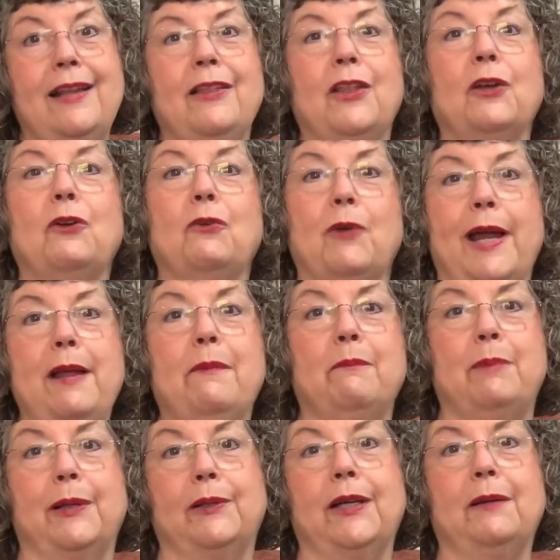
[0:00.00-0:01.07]
the great
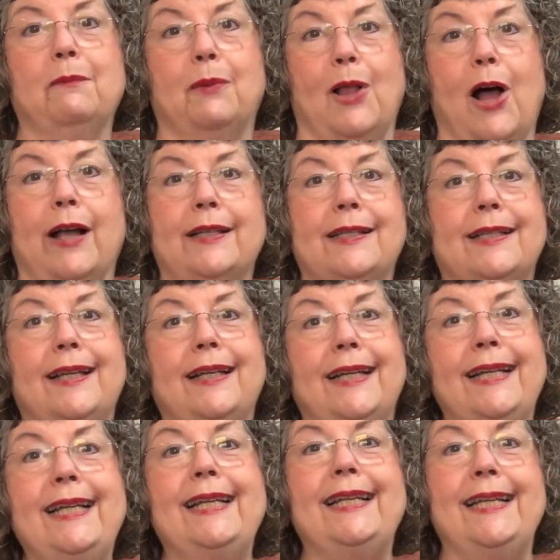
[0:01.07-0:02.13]
building blocks that
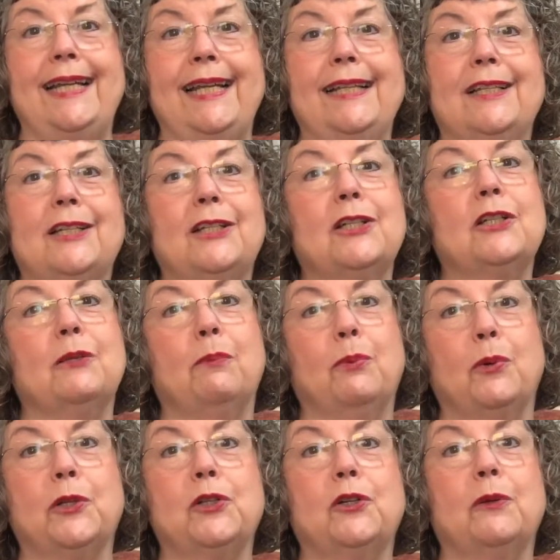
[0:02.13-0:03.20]
it needs to
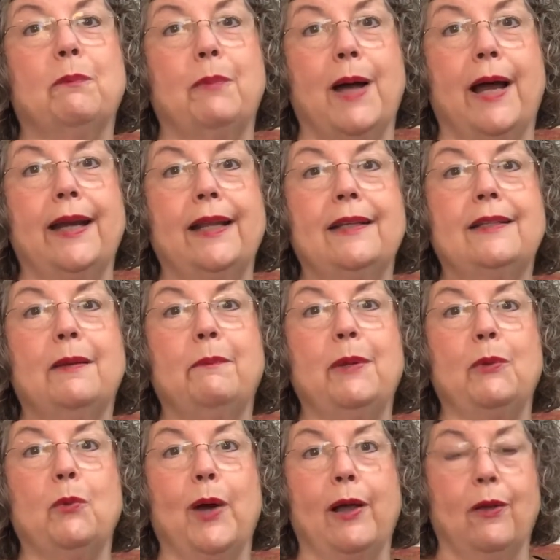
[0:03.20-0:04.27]
support your body to
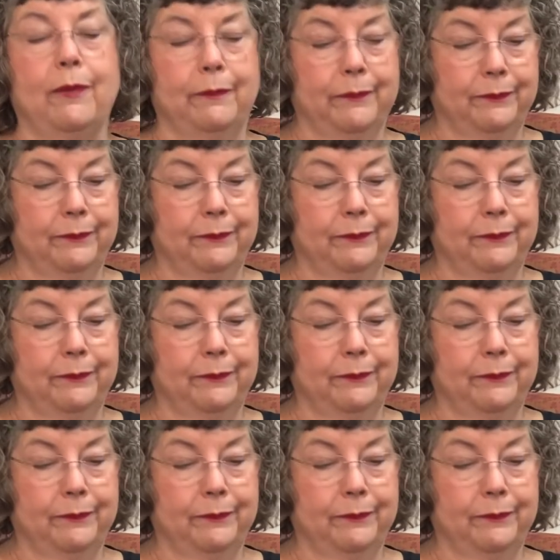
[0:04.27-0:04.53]
be well.